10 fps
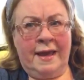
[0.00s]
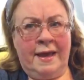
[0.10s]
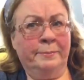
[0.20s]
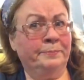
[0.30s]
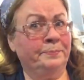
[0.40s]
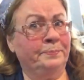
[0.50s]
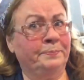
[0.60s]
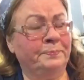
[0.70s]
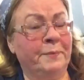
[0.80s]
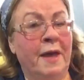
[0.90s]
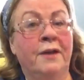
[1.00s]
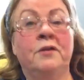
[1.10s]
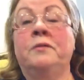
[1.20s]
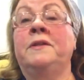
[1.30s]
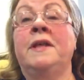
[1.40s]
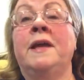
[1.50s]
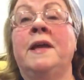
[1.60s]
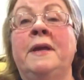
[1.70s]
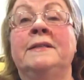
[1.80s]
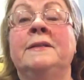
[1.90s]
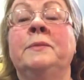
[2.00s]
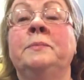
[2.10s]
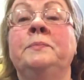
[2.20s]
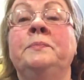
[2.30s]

yet. I don't know what that means.